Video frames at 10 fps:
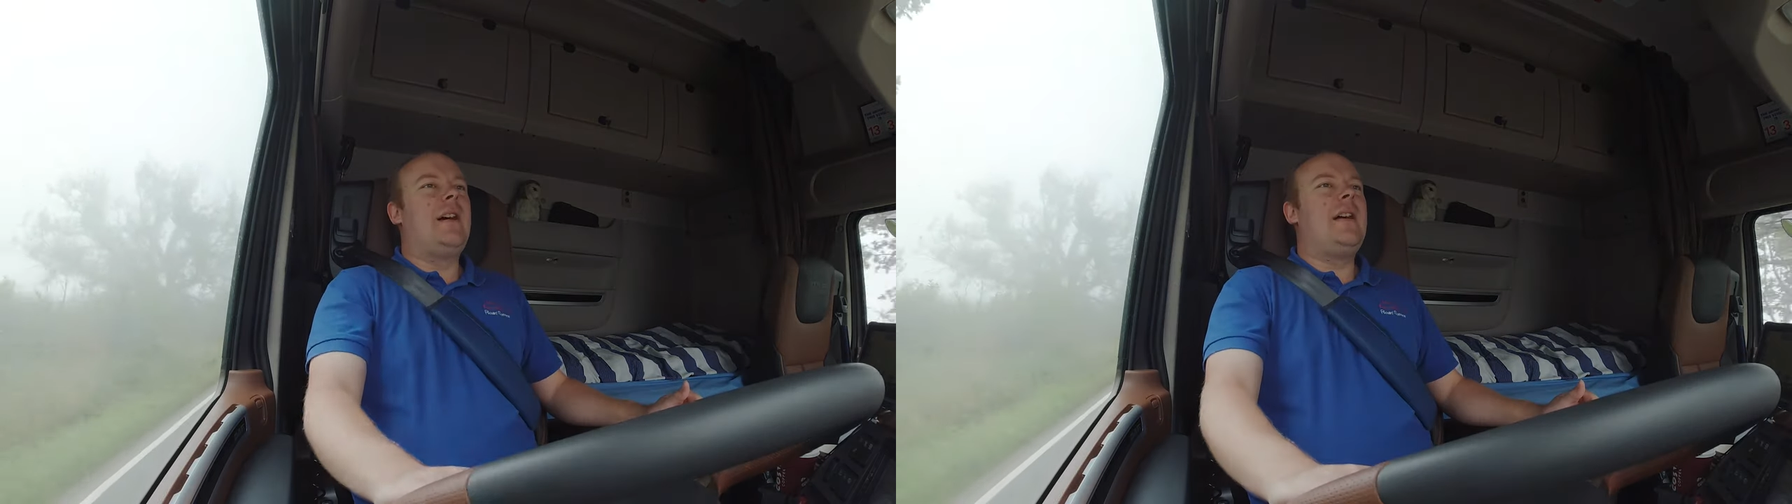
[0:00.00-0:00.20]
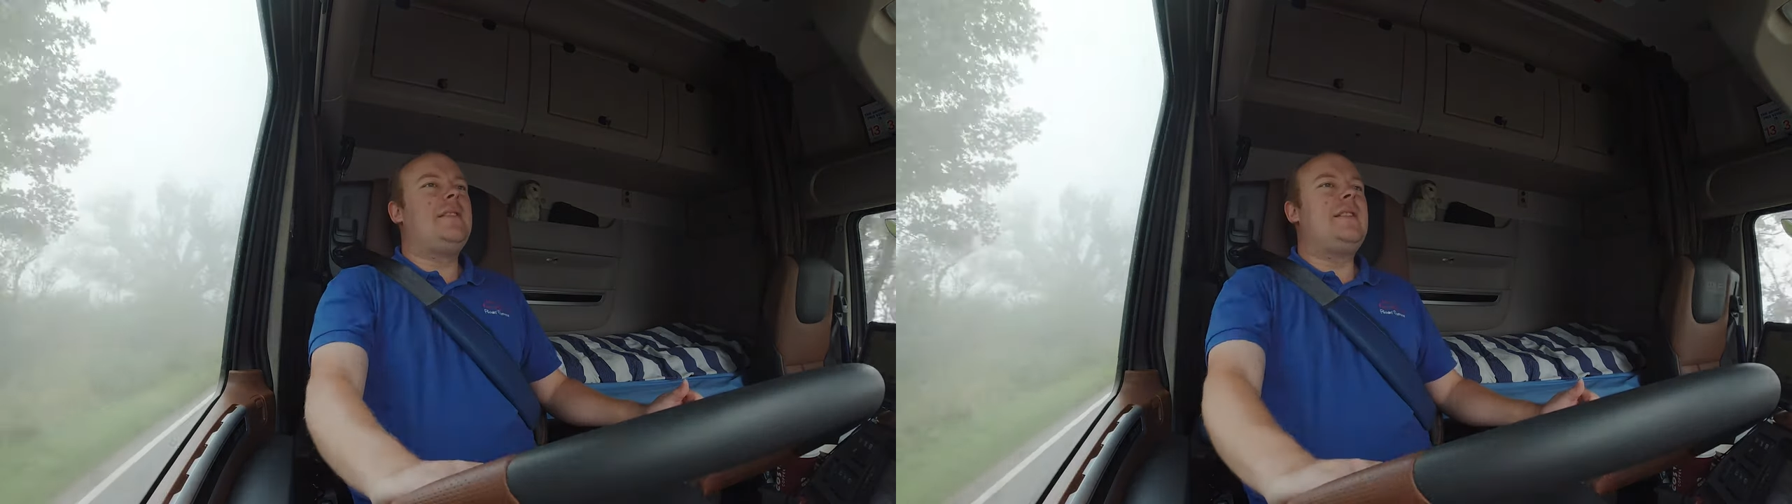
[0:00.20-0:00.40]

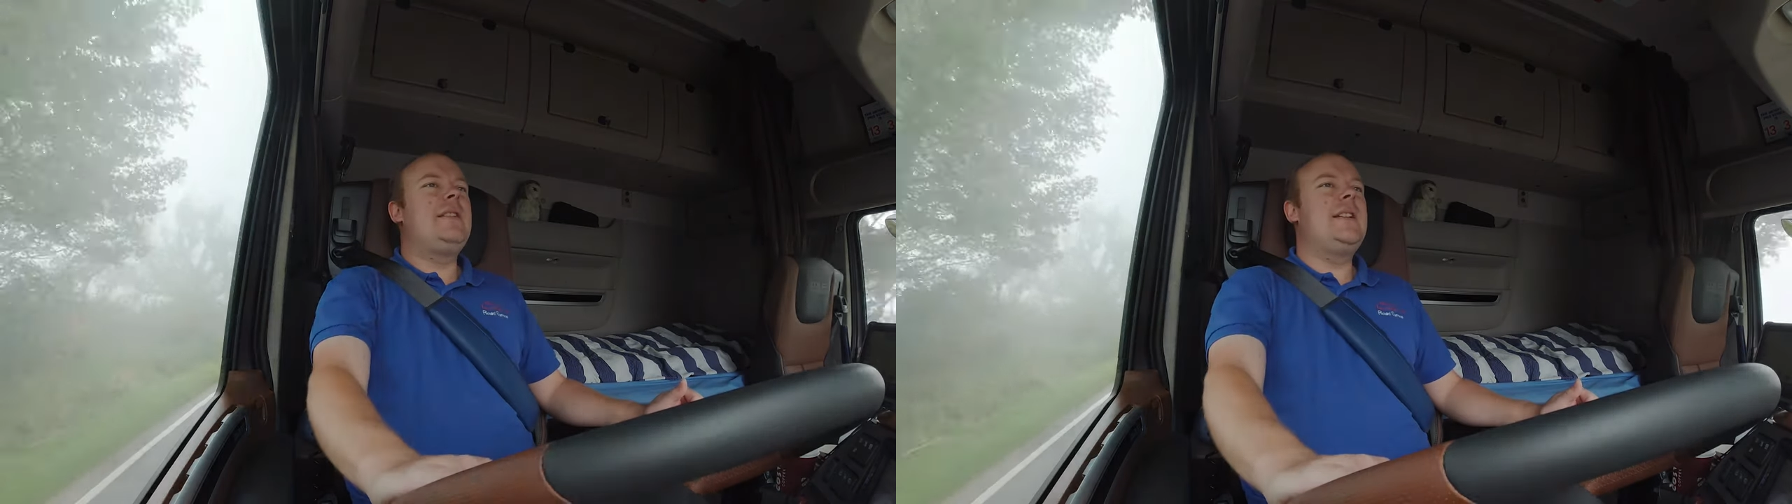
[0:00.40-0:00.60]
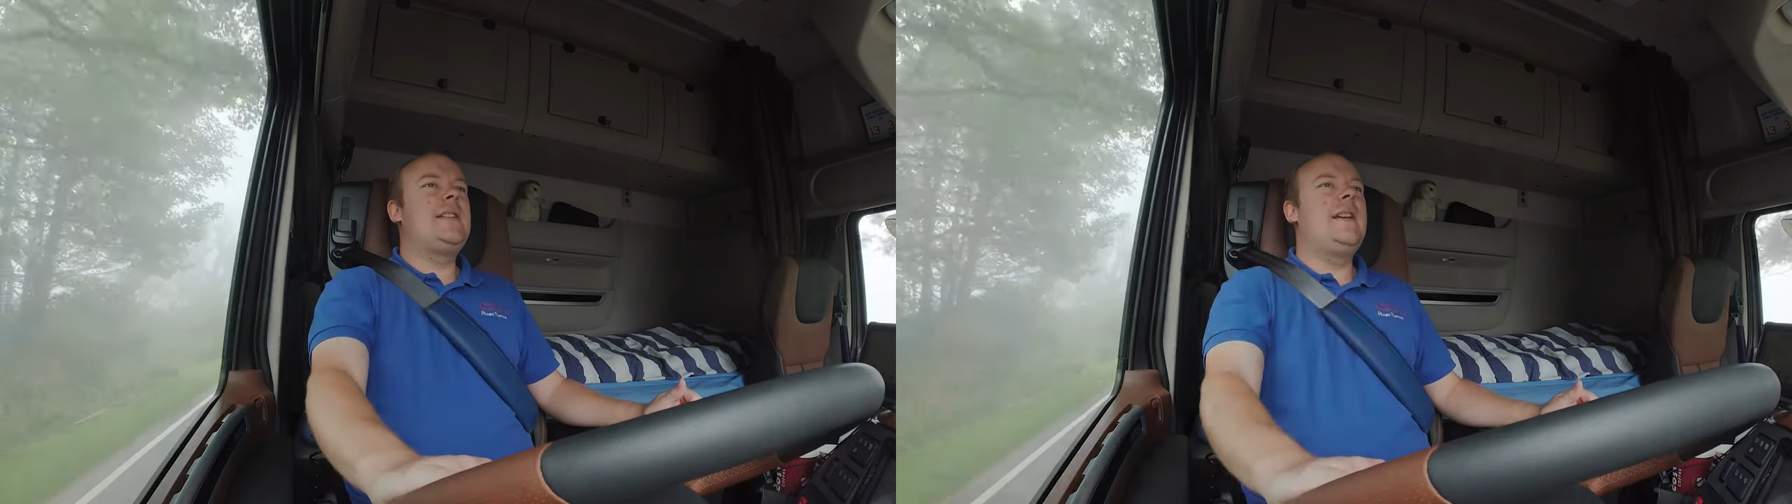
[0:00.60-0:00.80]
And uh,
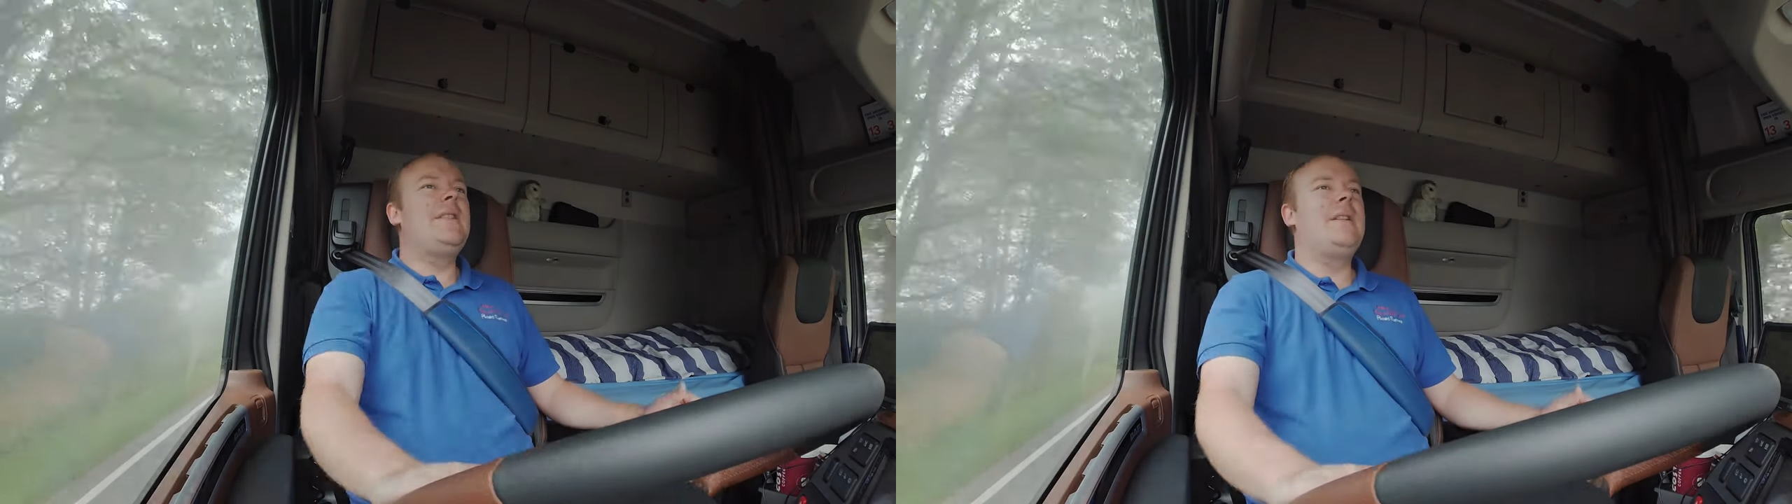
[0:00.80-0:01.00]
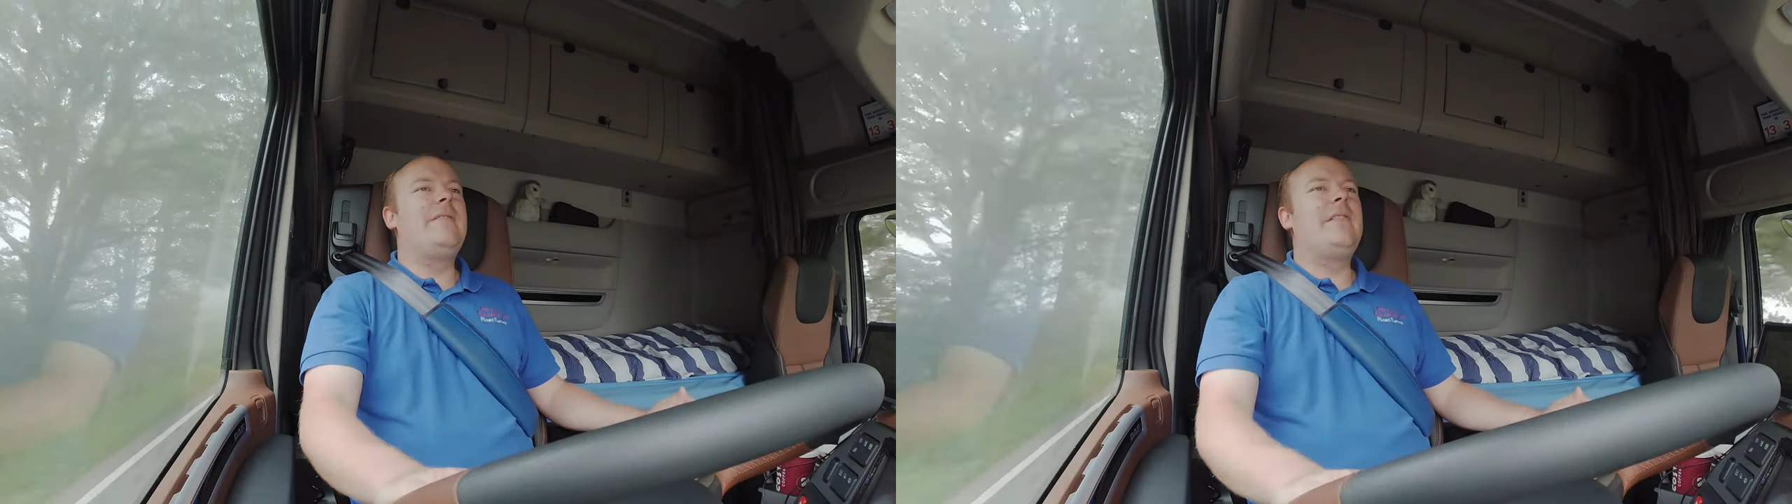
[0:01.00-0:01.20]
yes,
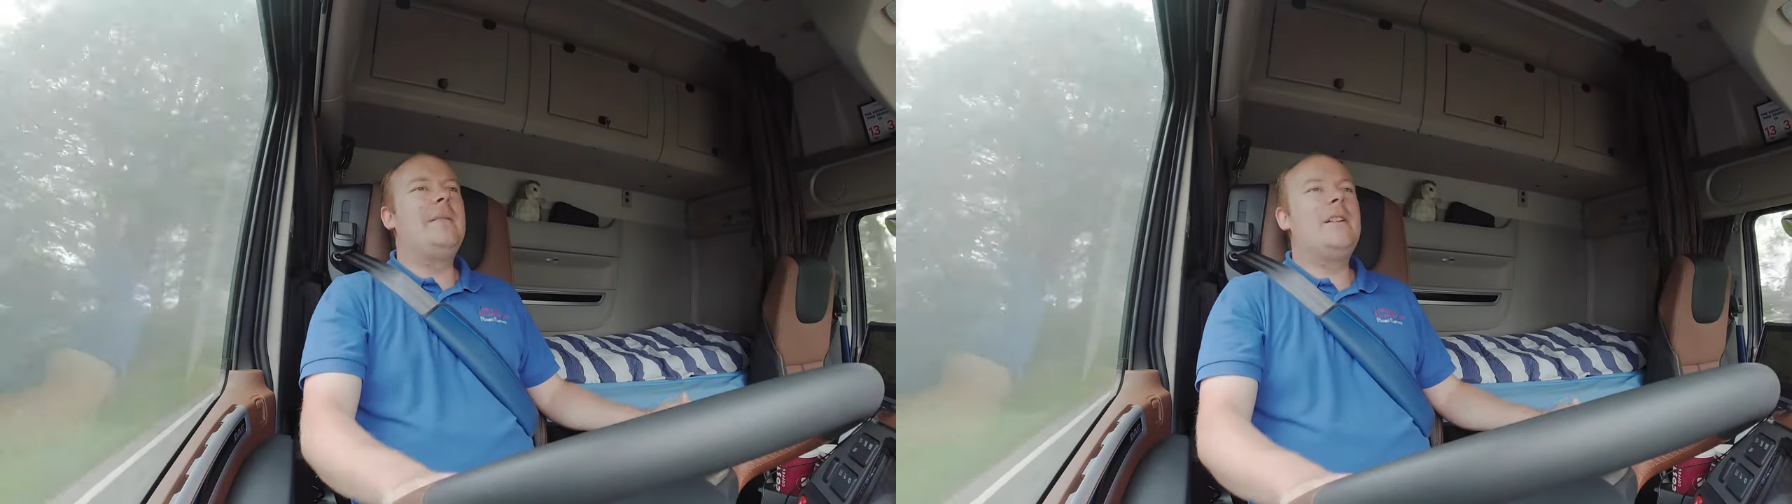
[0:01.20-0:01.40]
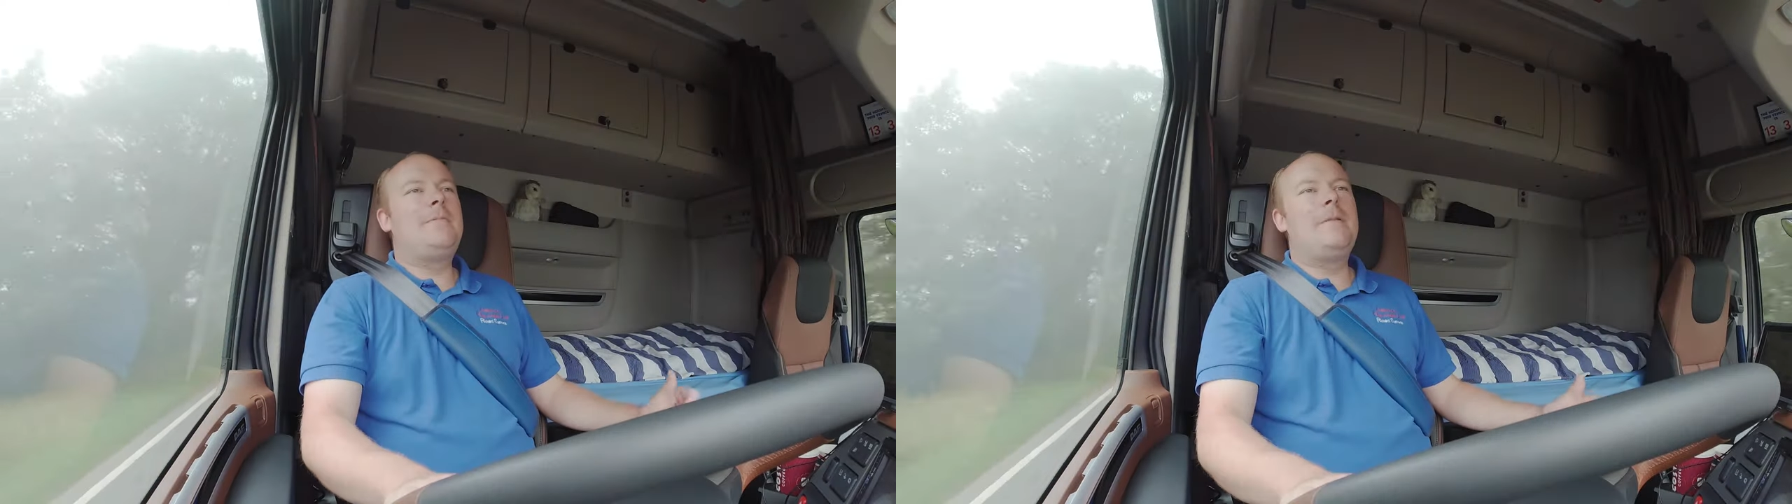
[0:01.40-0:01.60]
again, thank you very much.